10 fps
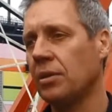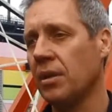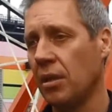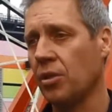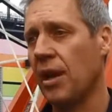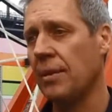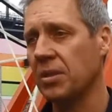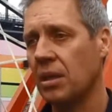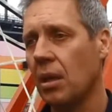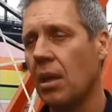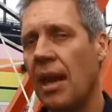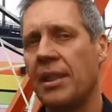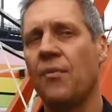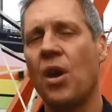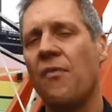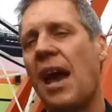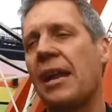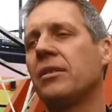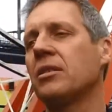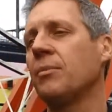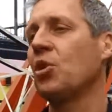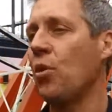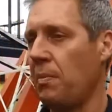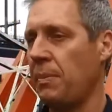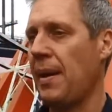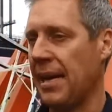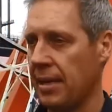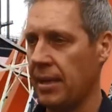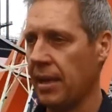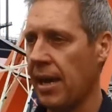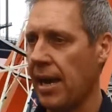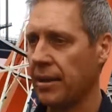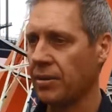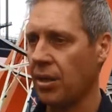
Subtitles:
kilograms, and then we've added some equipment back into the car.